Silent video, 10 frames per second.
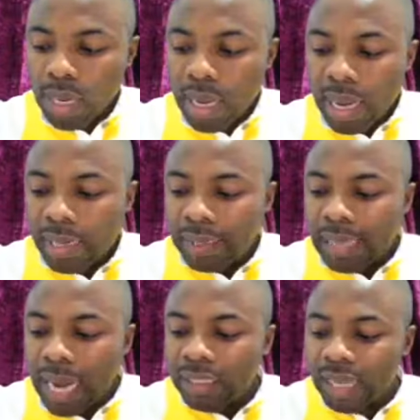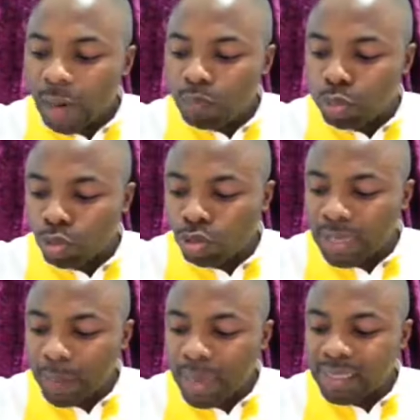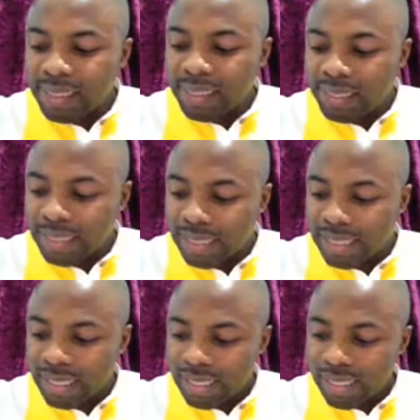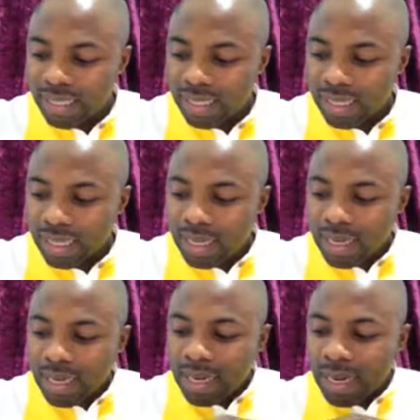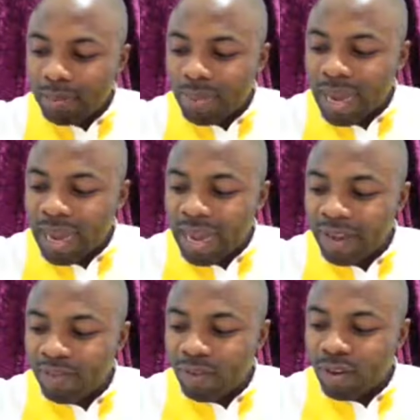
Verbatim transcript: And thou shalt put the mercy seat above